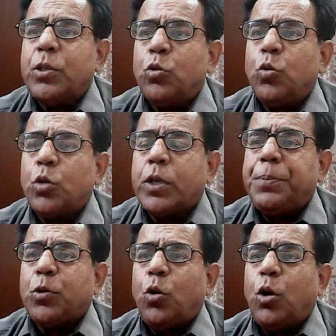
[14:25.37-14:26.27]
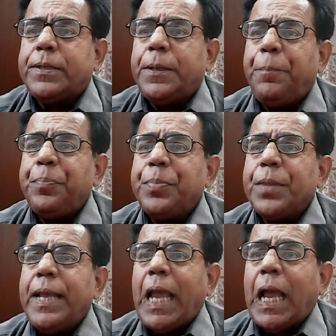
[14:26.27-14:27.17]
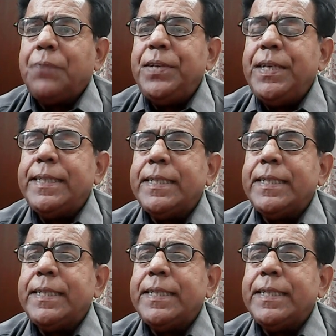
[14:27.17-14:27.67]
Okay, because F is